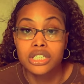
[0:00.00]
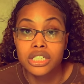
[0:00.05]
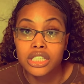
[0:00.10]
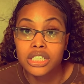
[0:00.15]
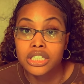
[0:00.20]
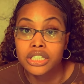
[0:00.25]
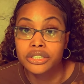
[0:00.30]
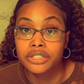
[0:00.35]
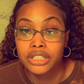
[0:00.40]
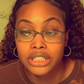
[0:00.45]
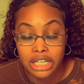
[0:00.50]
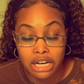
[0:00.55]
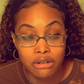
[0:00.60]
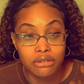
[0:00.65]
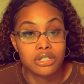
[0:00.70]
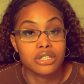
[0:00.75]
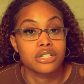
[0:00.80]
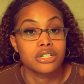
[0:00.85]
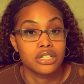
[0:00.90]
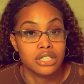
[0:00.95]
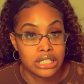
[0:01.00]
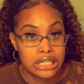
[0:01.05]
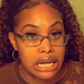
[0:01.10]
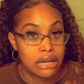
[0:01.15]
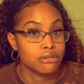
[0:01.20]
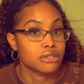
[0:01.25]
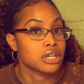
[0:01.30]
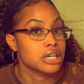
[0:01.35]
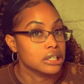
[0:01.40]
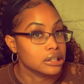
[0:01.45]
good.
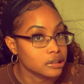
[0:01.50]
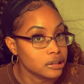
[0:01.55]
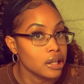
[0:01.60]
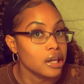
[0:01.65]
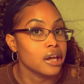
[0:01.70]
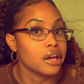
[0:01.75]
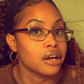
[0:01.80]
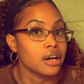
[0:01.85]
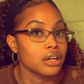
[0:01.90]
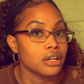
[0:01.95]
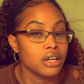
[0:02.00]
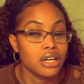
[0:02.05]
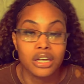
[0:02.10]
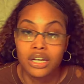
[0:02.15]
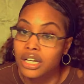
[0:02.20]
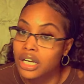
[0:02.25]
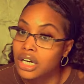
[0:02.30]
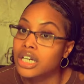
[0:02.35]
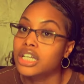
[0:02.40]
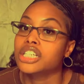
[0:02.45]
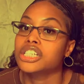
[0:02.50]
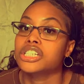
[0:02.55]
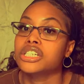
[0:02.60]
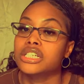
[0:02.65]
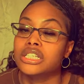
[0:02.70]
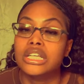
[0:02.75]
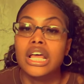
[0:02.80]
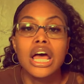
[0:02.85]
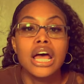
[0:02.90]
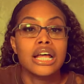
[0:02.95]
Thick and
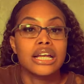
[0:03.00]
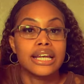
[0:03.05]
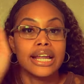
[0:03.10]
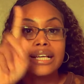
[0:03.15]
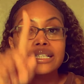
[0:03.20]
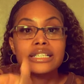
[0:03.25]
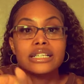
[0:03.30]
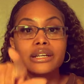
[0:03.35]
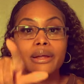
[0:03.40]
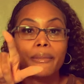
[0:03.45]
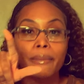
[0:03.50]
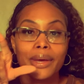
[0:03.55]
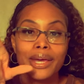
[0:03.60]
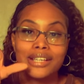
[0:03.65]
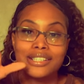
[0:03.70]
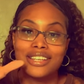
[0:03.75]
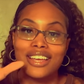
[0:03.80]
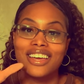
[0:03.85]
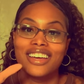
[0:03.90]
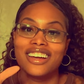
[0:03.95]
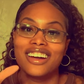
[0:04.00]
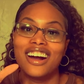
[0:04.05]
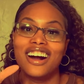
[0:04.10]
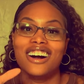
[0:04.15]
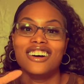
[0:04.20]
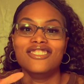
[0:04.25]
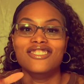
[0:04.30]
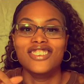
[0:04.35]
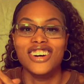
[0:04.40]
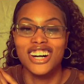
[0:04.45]
delicious. That's an amazing
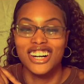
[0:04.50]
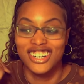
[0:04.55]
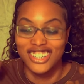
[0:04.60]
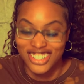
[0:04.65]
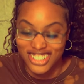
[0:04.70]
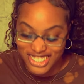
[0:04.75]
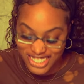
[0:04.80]
combo.